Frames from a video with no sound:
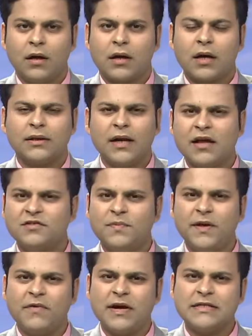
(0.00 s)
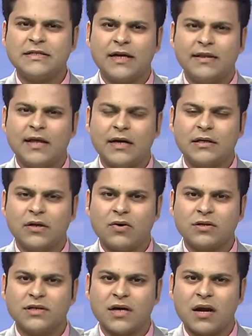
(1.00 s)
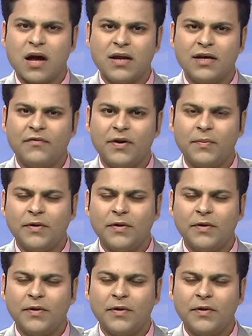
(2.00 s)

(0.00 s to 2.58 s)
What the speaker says: Qatar has meanwhile said that talks are underway